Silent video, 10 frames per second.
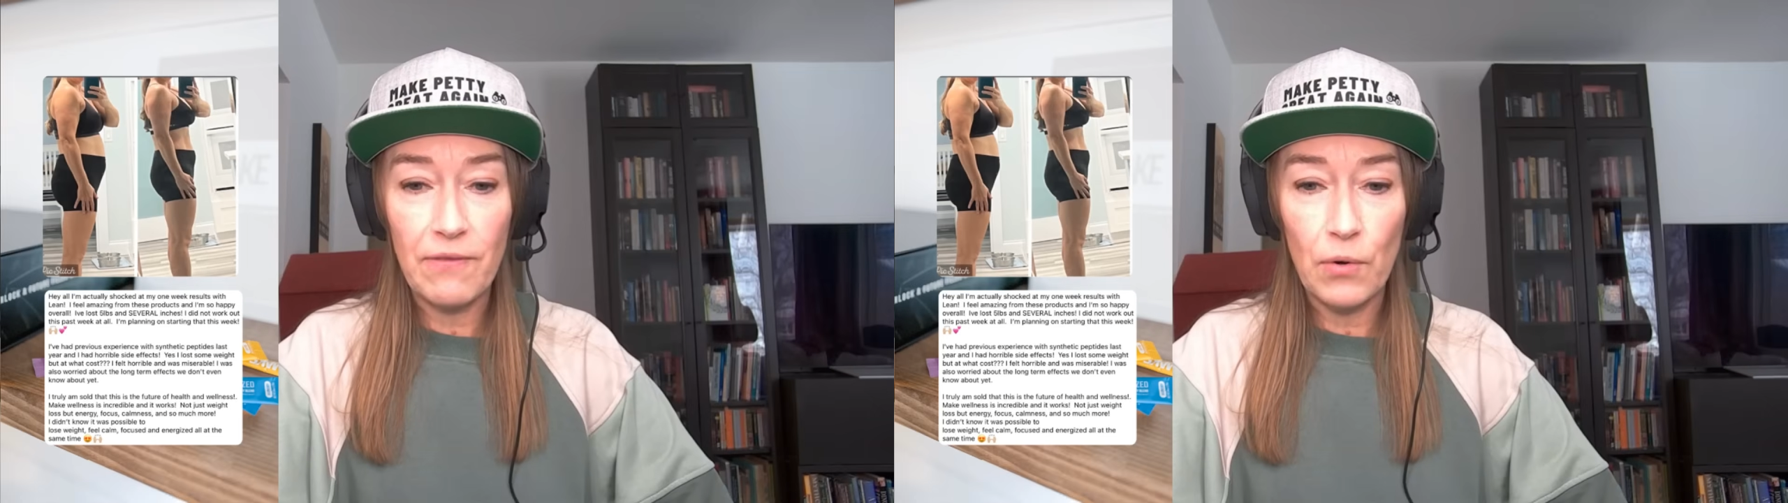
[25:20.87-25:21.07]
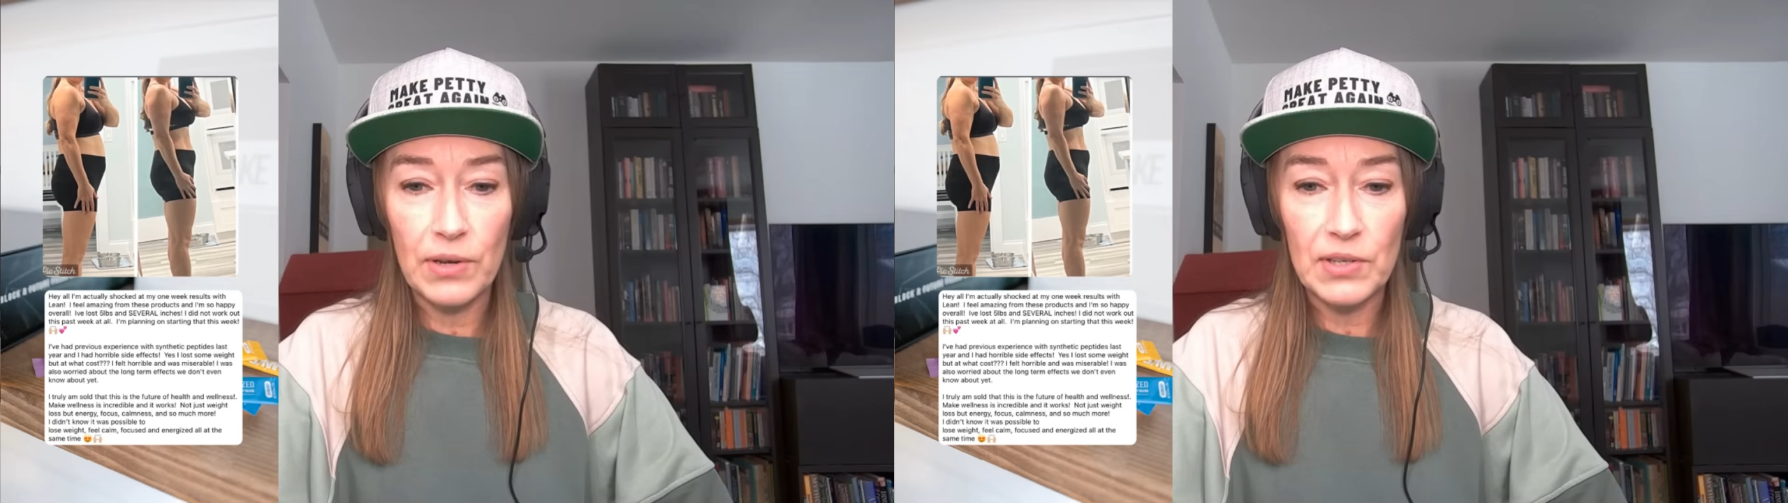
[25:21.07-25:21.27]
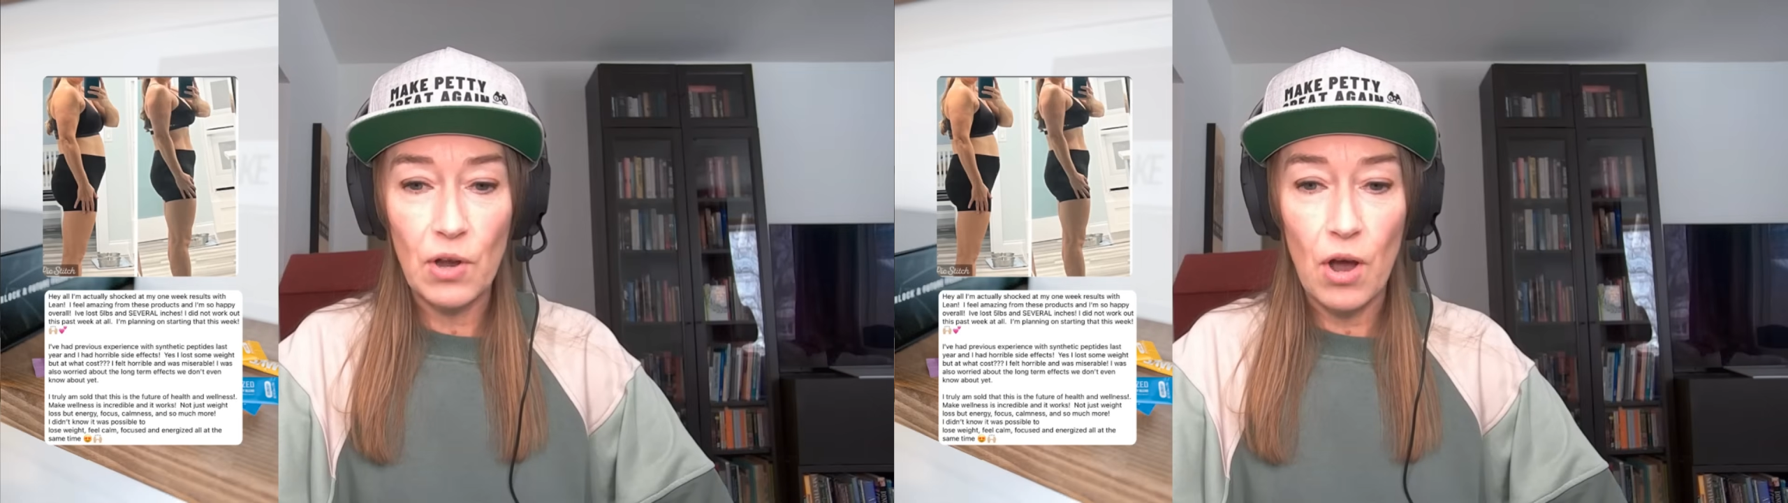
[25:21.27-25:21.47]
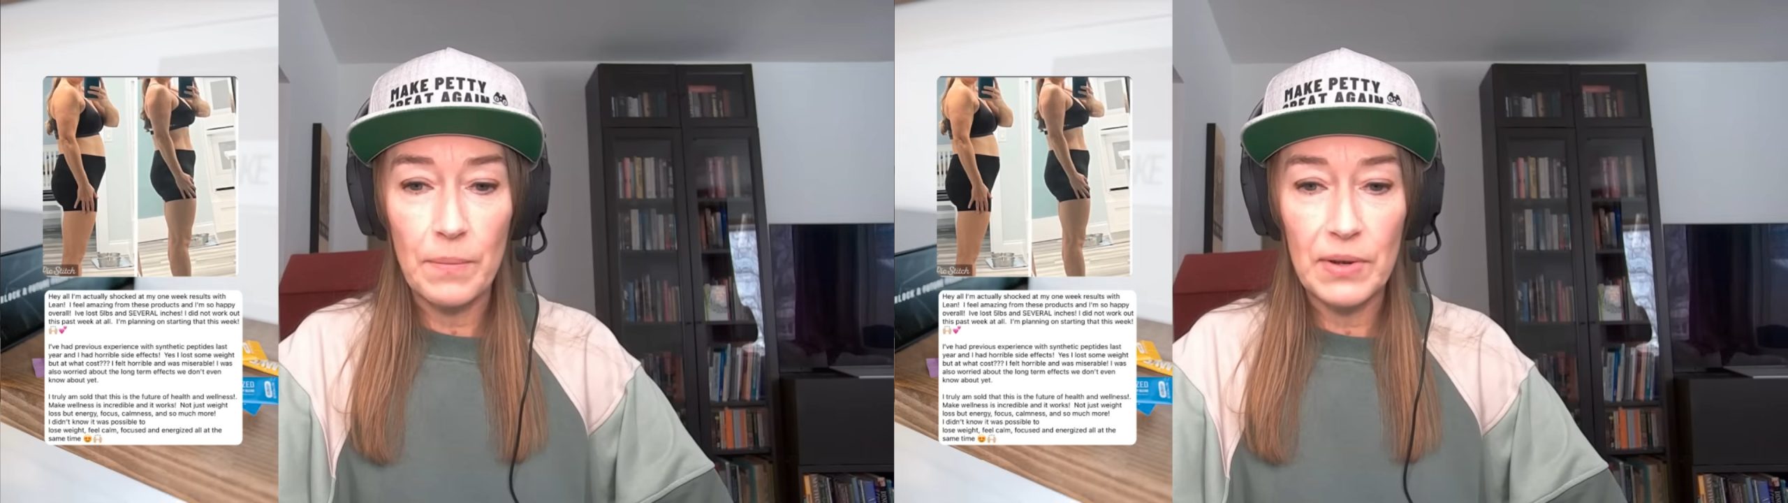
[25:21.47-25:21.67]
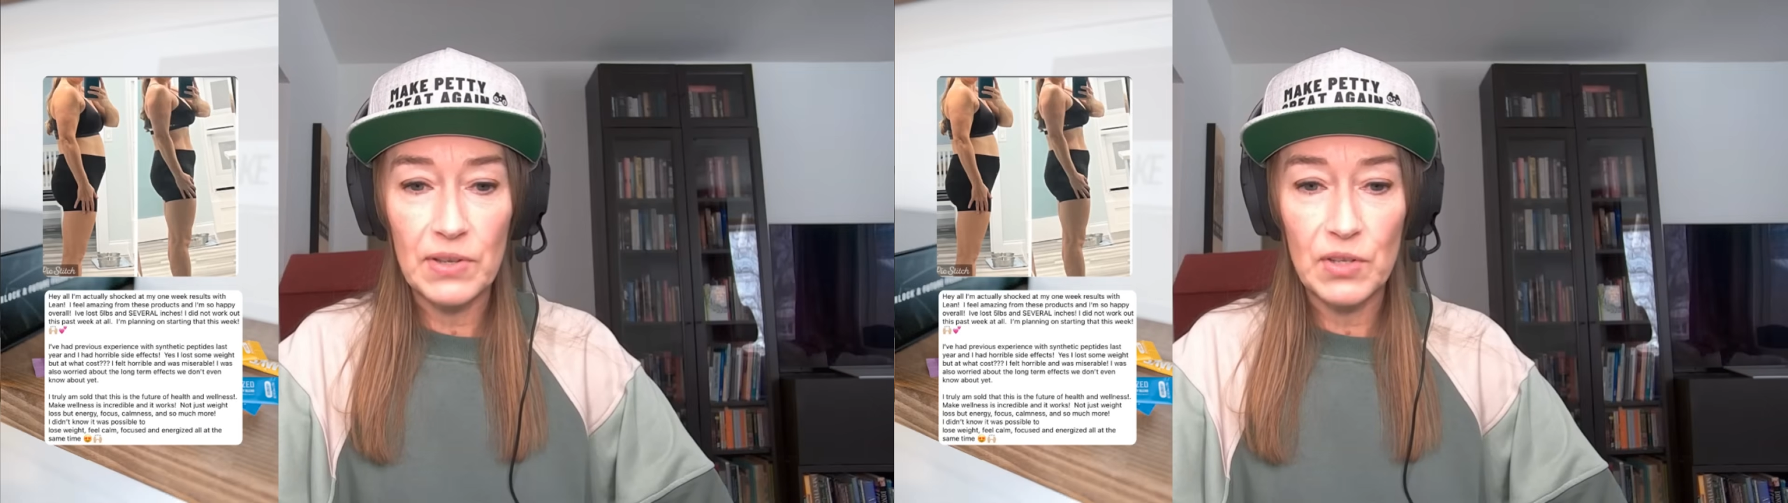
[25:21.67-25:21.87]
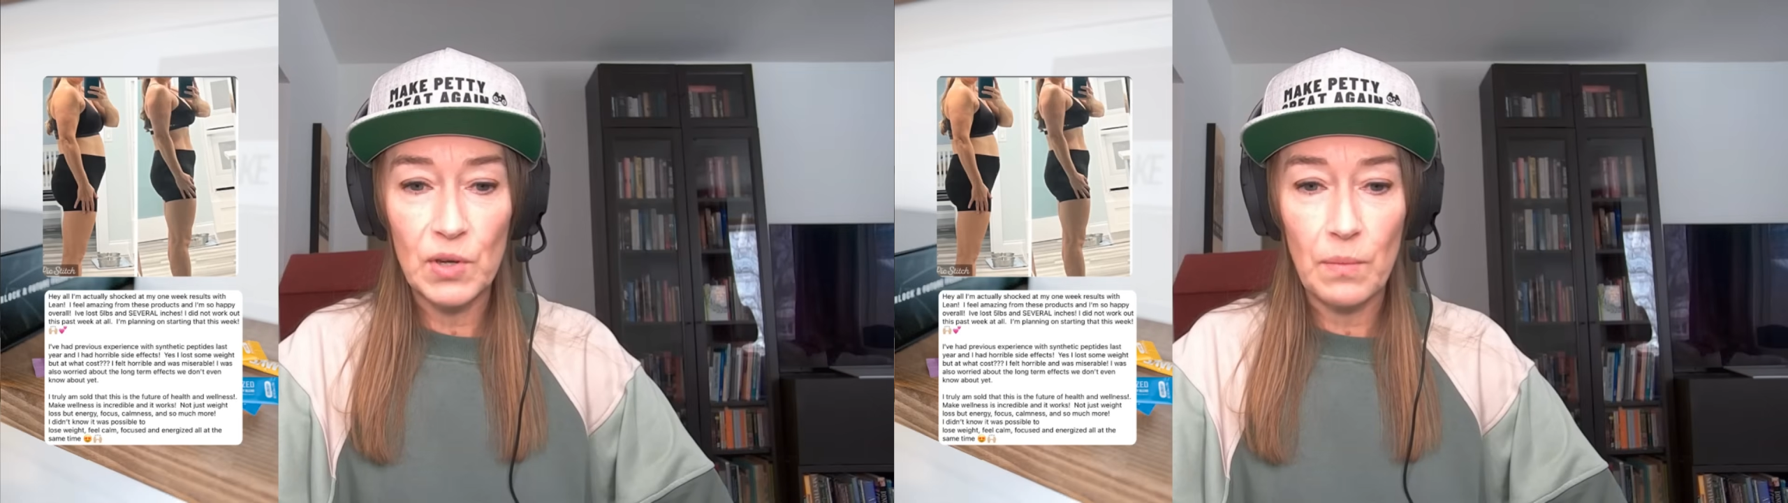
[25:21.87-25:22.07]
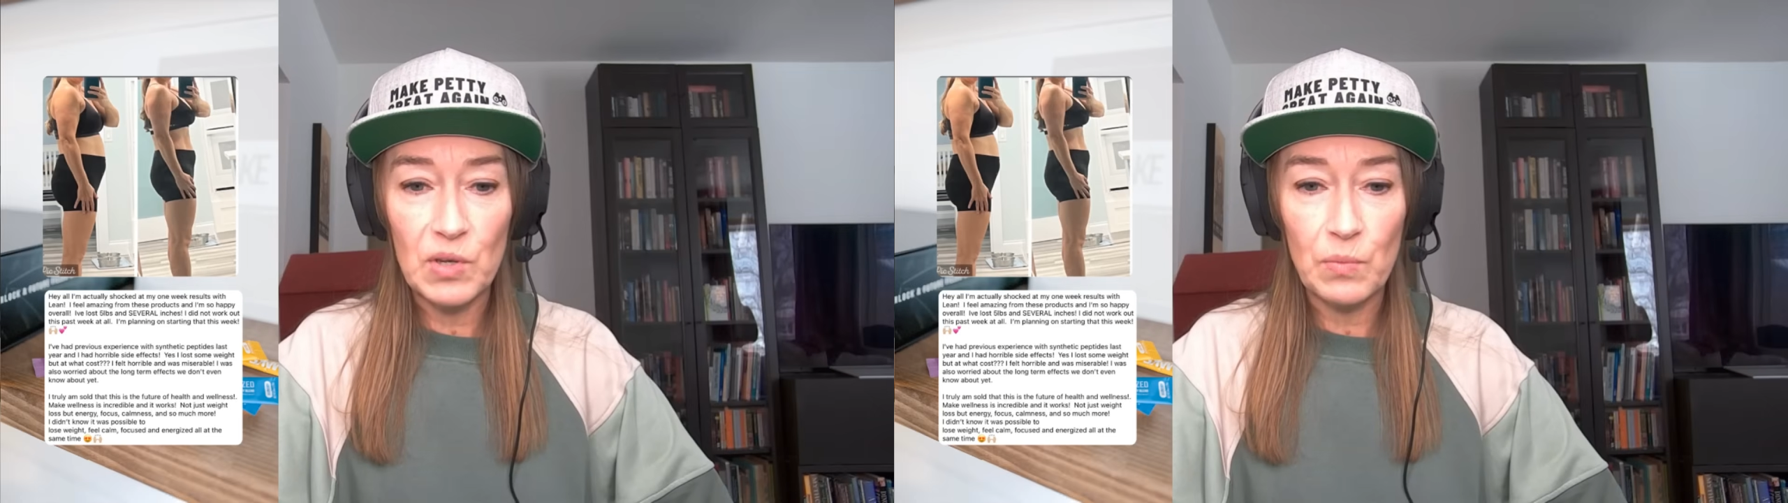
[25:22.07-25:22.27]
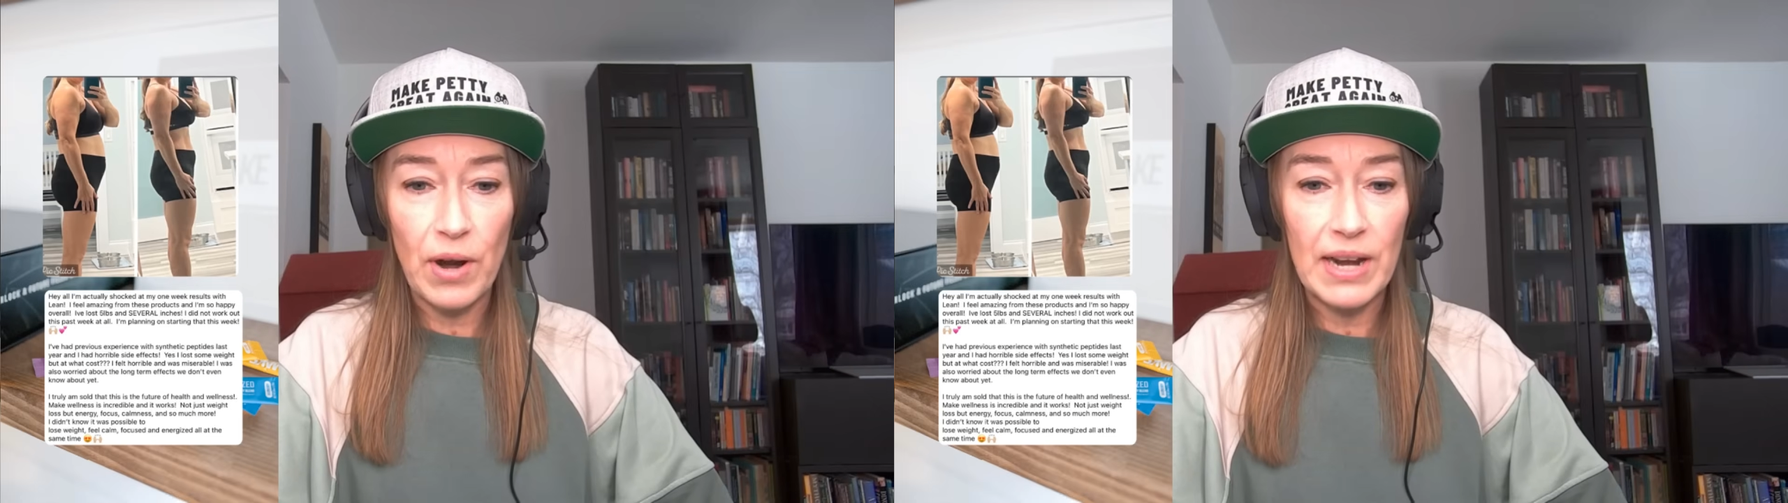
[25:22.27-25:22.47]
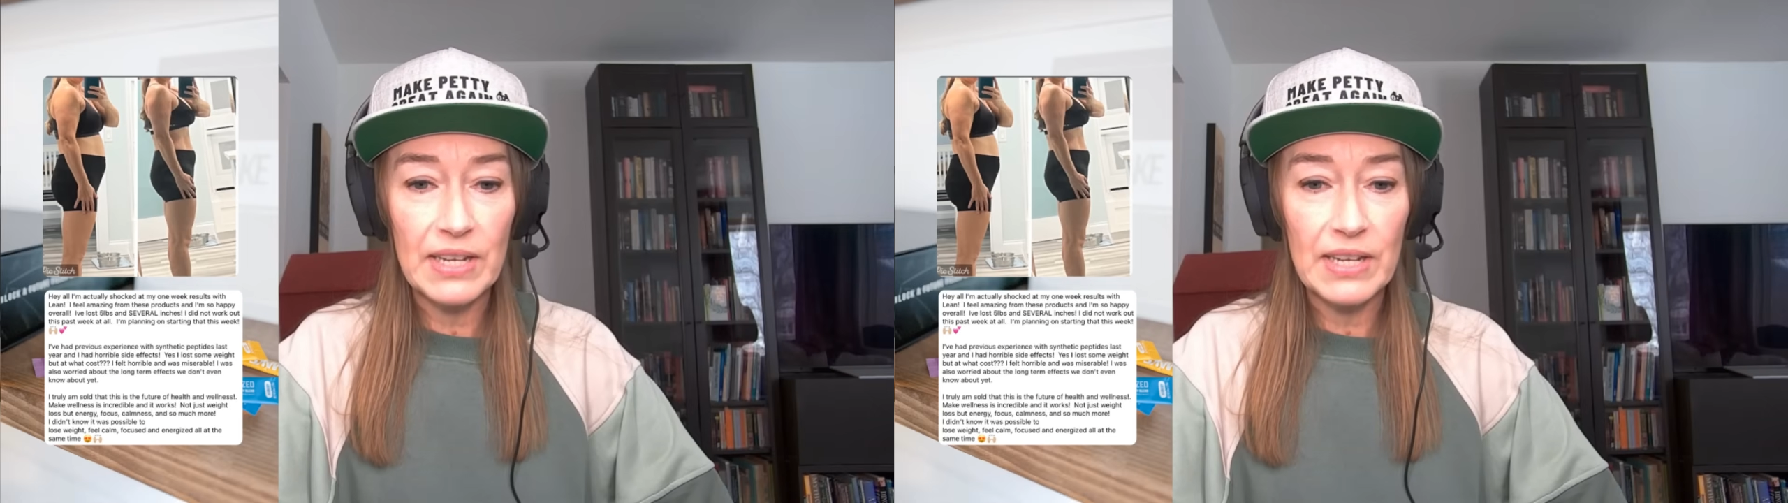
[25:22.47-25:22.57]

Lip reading: focus, calmness, and so much more.